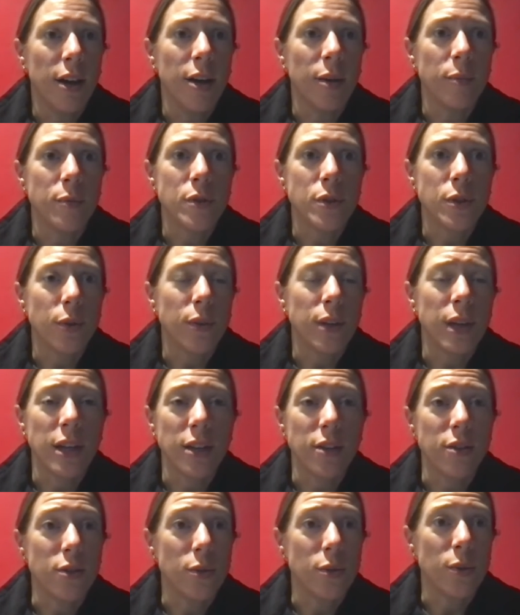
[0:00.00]
So they
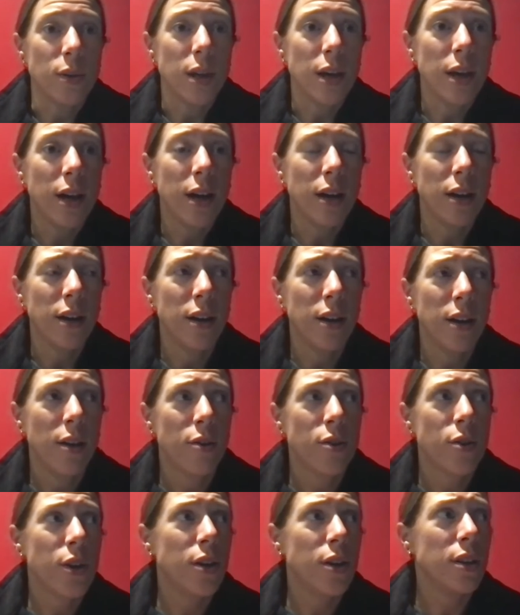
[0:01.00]
can do that.
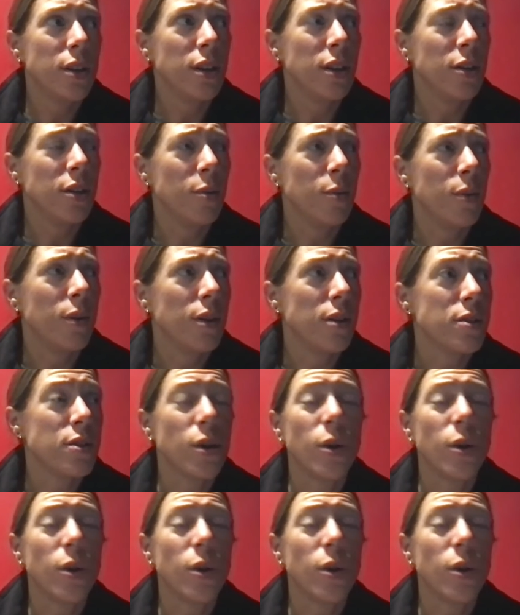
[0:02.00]
Trying to think of what else.